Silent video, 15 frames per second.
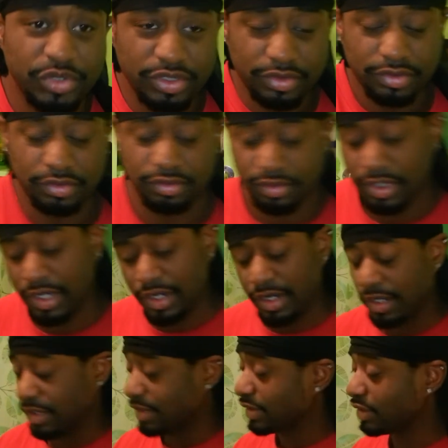building. All
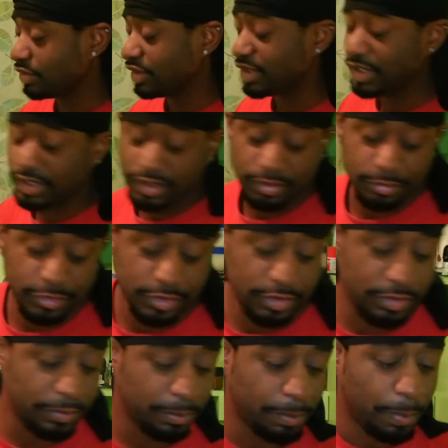right, so check it, man.